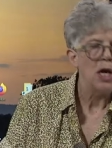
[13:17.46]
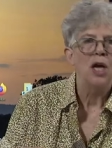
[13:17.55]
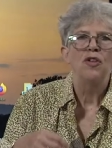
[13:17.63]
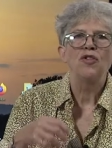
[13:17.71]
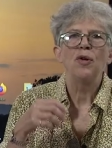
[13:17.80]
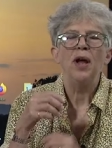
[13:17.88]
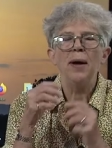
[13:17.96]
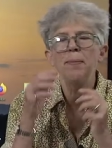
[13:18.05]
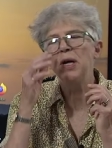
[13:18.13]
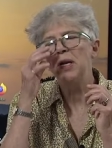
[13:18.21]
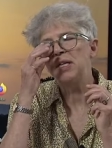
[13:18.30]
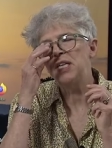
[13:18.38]
So now I'm
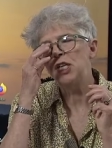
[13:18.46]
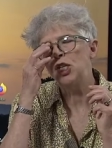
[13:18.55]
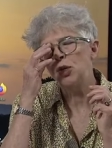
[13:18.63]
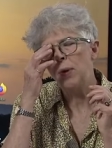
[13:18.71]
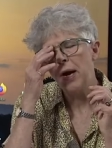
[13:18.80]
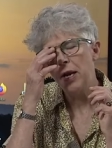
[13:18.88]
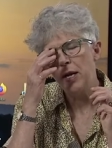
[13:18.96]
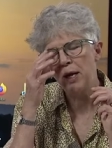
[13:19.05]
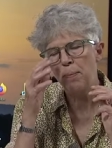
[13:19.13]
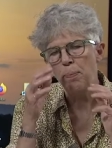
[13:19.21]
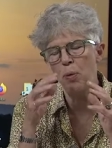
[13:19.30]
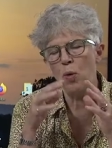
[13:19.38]
going to teach you how to
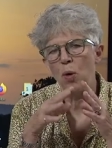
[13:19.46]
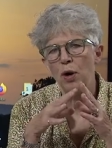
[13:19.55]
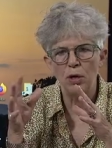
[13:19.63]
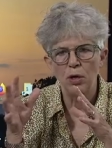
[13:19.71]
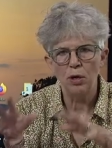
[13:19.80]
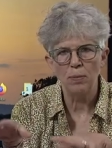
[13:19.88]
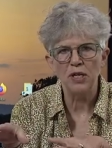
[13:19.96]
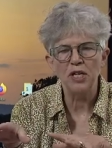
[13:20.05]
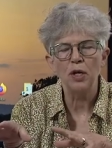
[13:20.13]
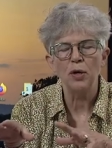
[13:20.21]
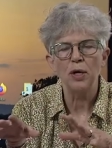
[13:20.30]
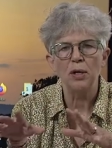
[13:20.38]
import your
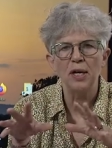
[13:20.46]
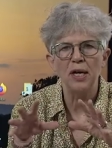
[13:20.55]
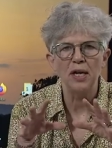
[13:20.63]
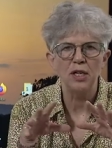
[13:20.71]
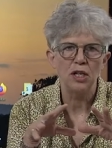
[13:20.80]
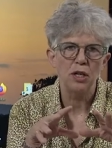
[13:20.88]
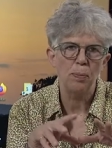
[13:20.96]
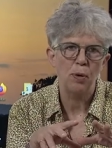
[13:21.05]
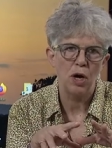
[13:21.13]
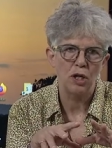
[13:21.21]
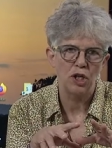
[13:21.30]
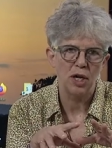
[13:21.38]
material into the
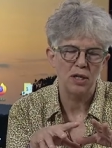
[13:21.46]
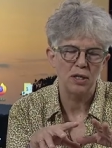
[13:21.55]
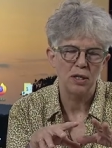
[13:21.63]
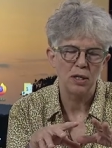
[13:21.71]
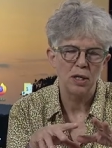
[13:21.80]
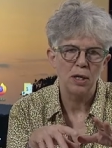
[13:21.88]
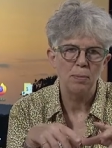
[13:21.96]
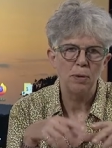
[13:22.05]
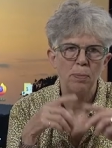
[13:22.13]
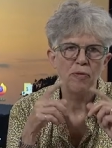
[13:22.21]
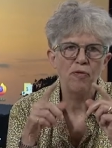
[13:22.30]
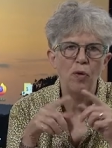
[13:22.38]
project.
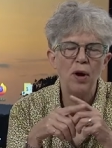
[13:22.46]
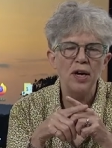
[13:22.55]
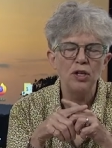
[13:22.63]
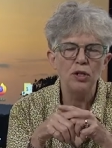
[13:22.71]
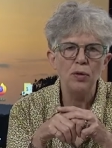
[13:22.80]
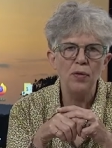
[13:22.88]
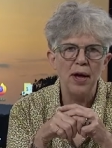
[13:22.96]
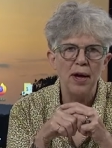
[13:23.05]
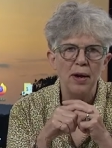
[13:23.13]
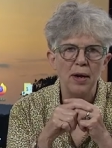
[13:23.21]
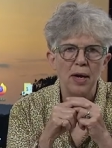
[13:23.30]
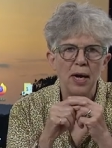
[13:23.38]
But before I do
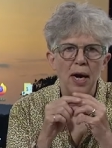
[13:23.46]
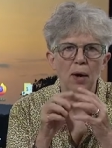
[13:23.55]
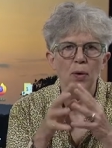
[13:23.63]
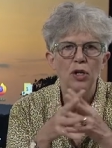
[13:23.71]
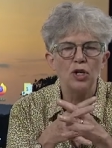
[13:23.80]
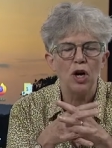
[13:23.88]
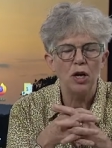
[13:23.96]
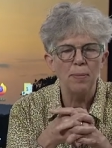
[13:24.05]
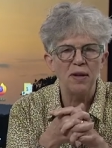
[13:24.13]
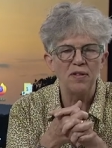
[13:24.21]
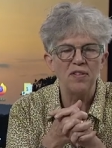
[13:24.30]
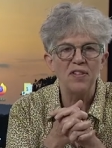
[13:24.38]
that, I want to talk
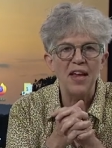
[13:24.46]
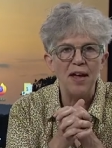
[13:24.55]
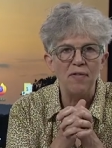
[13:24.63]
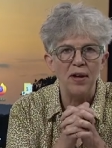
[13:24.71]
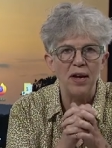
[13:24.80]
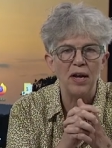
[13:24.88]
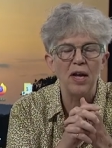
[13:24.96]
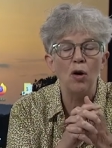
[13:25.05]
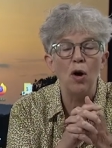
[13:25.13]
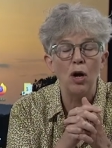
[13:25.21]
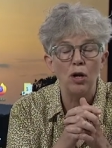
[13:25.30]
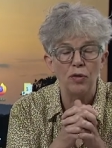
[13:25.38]
about saving and
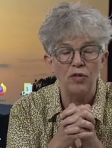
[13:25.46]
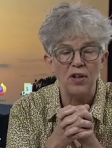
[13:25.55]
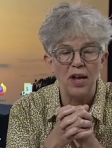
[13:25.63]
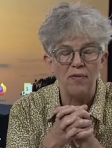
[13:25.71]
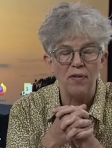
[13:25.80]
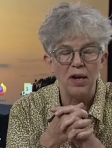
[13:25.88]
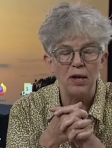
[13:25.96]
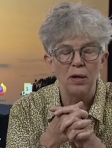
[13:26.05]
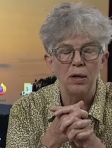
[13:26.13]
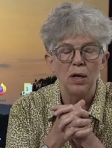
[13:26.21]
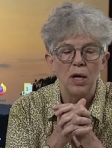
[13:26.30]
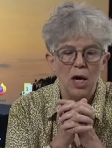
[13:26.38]
auto saving.
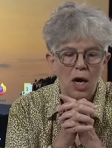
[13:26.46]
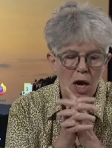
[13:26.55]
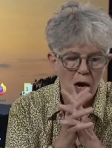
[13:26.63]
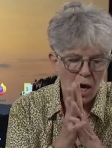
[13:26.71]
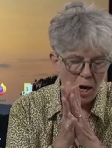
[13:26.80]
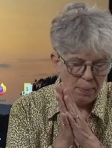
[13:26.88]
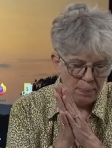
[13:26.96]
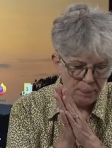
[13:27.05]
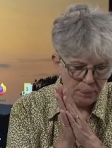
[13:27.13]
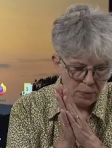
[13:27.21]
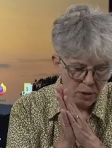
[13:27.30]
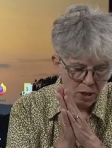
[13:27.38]
Um,